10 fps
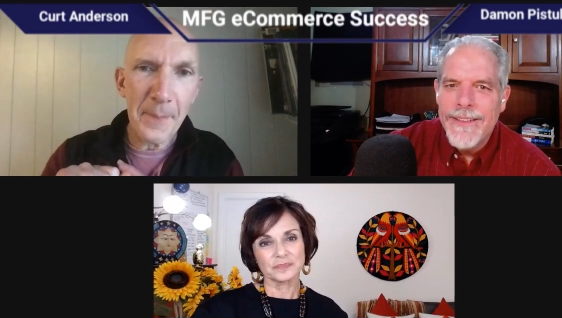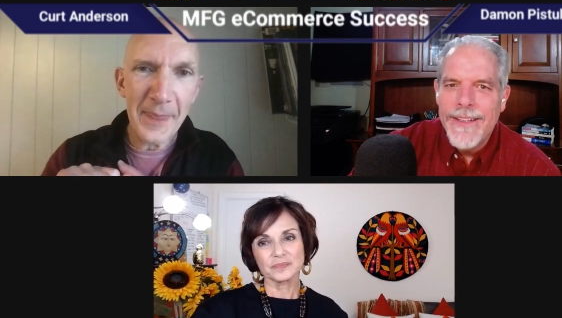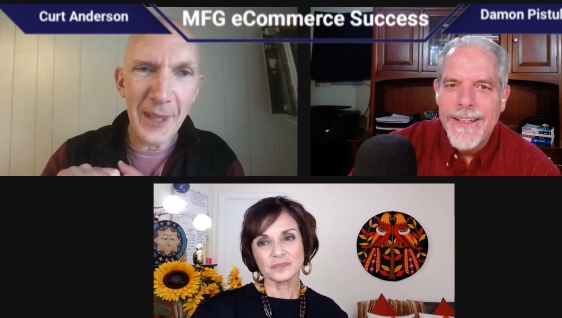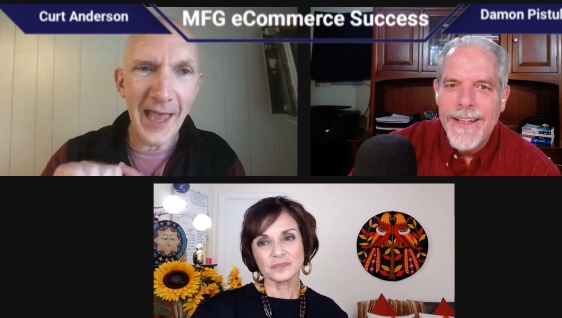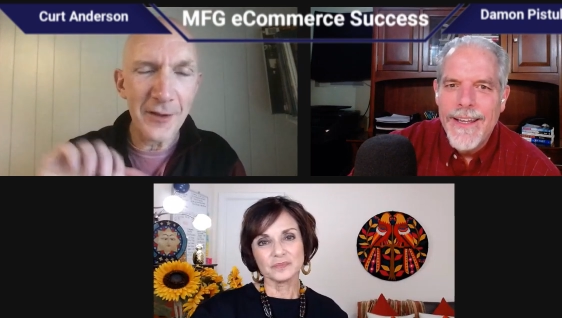
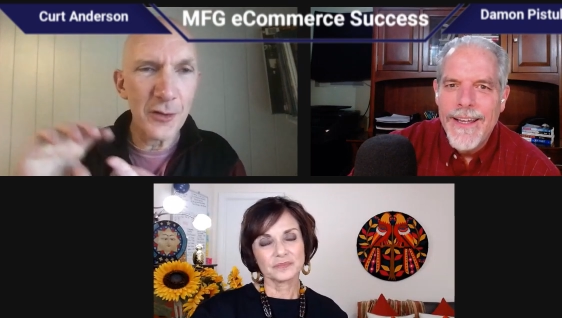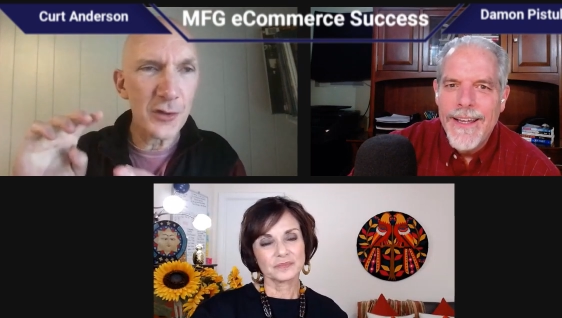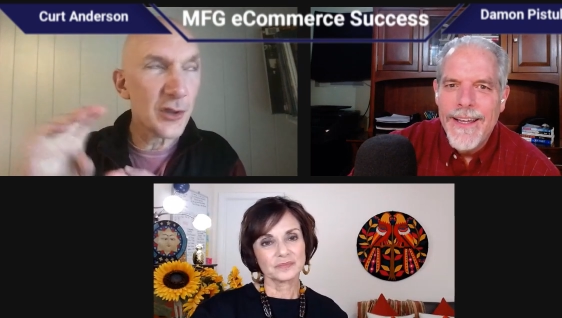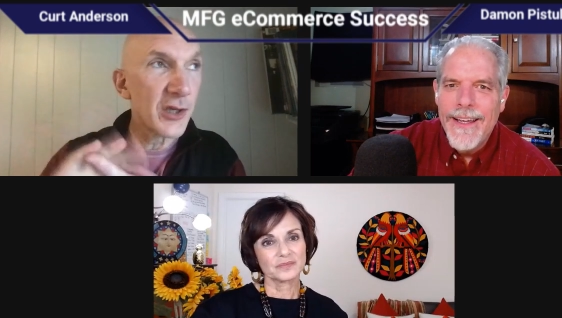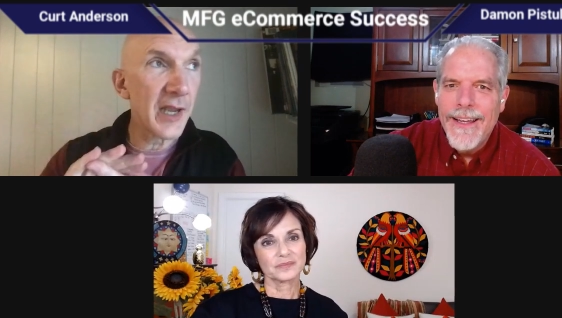Speaker 1: yeah, you,
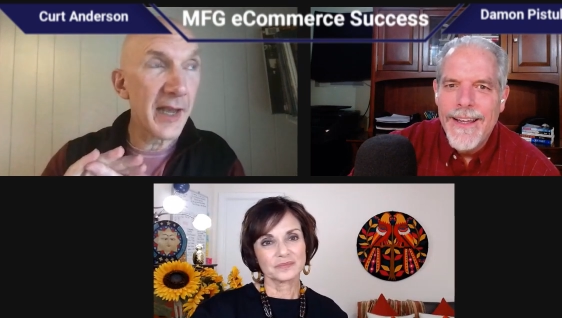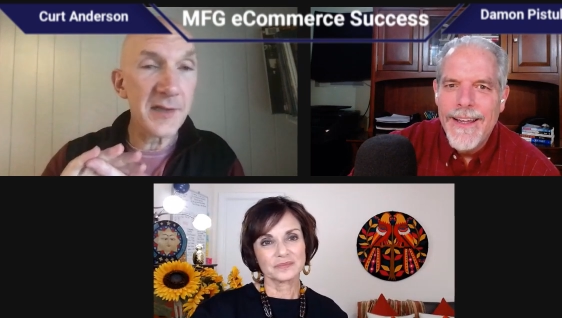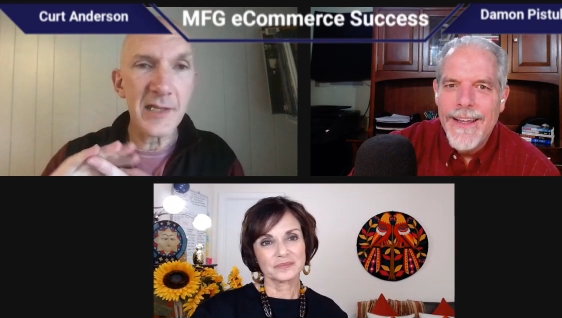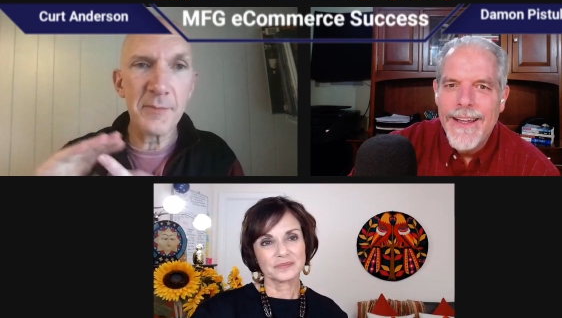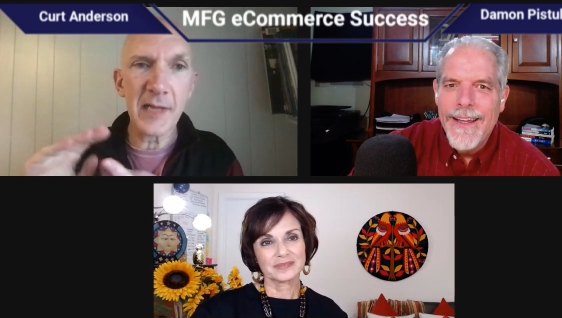she has
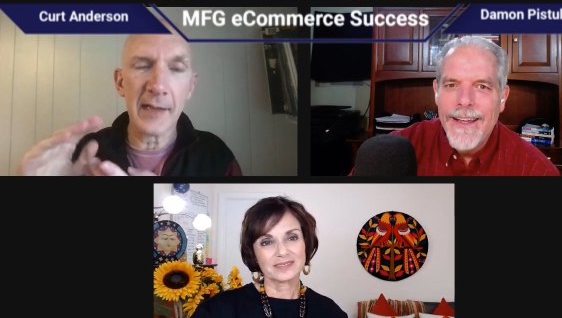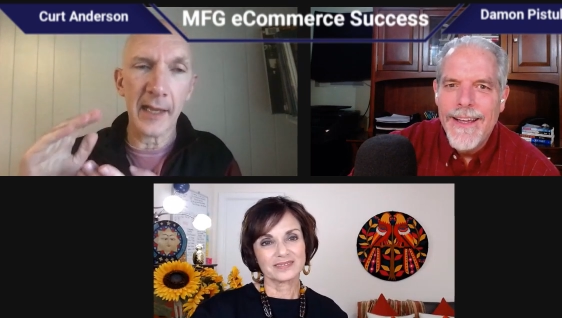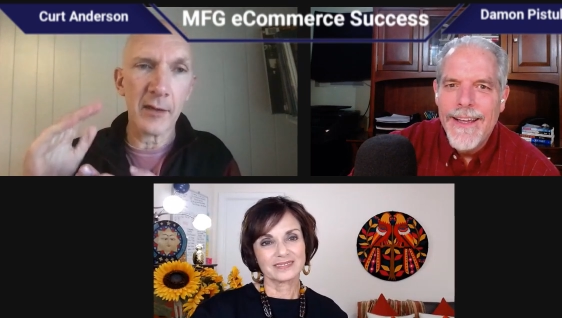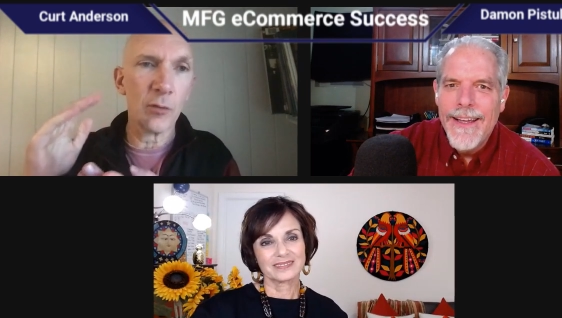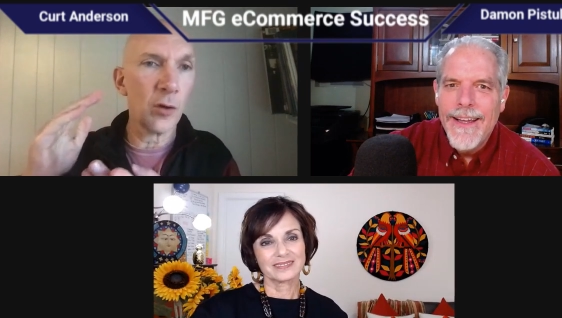tips on
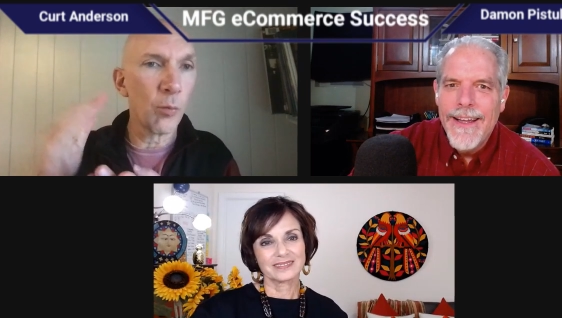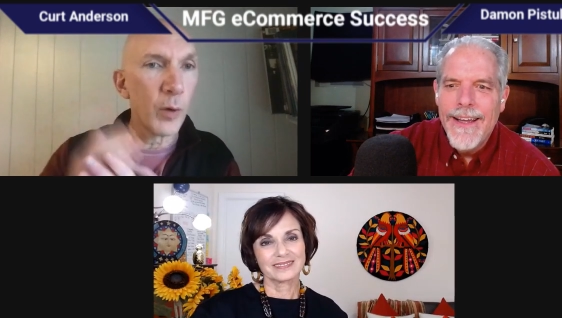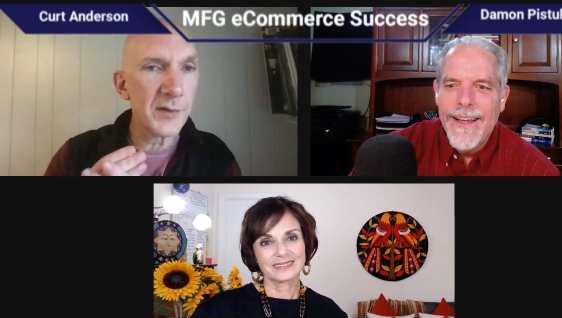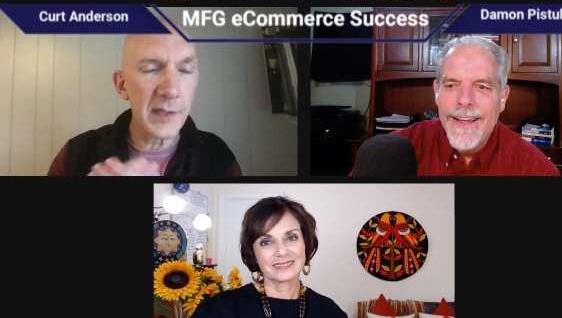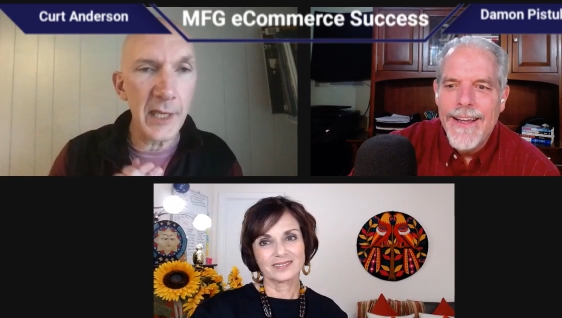like you know what
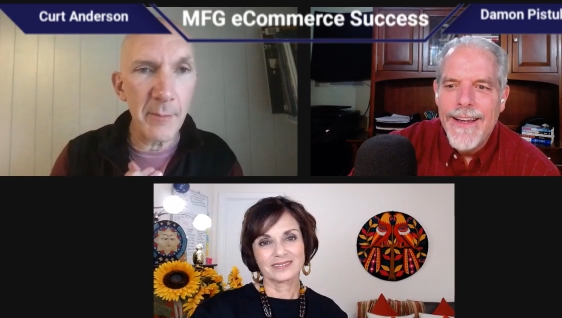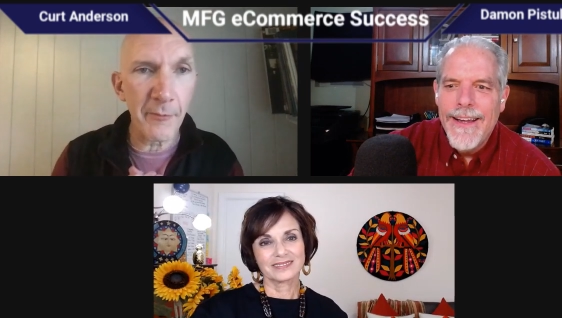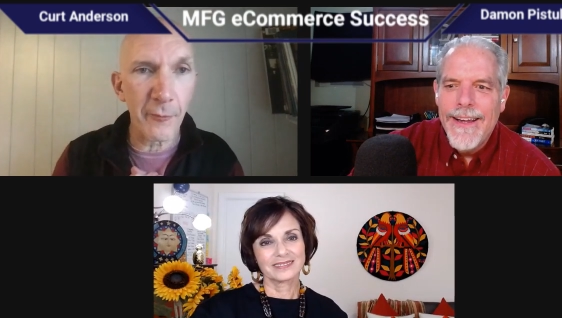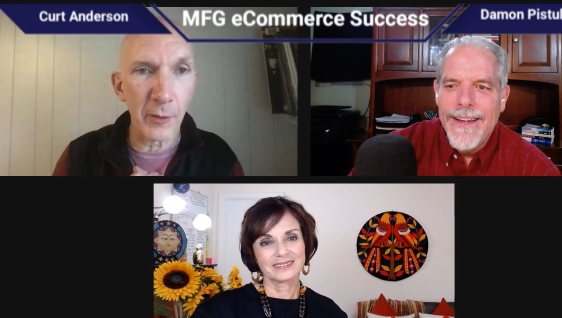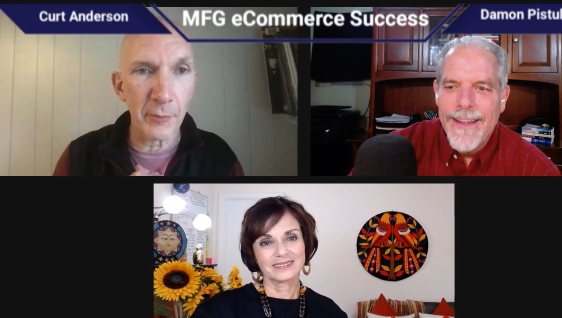to eat
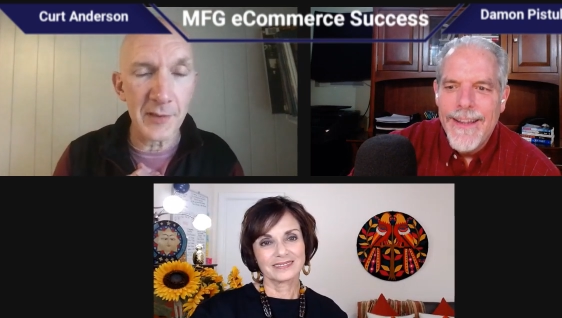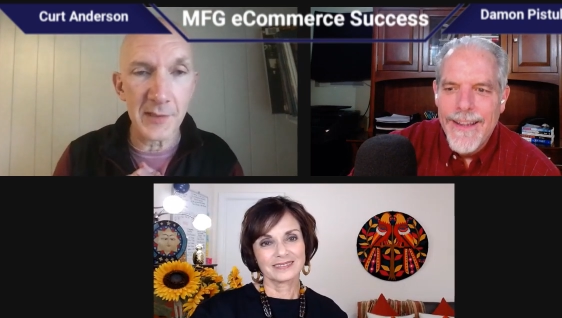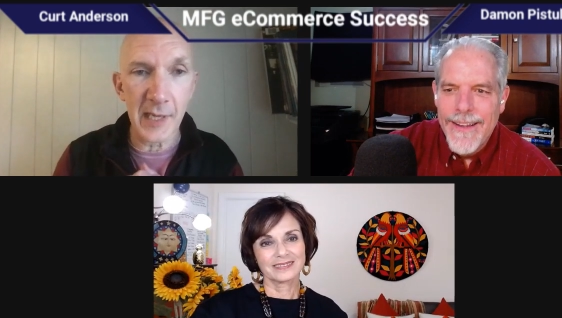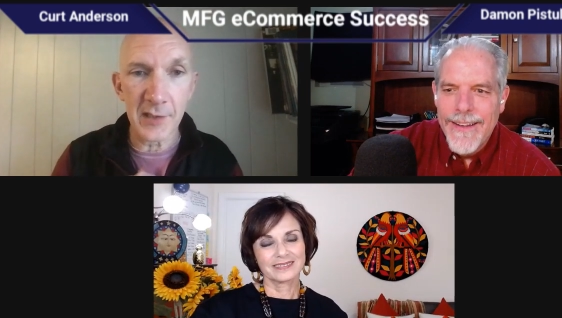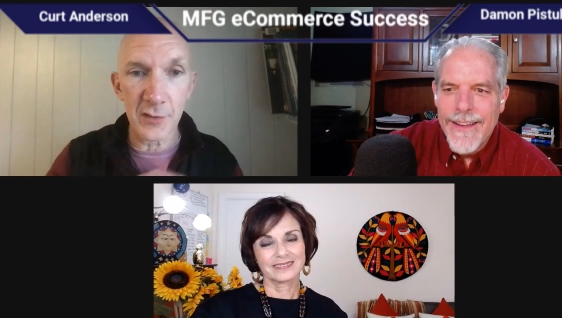before a presentation.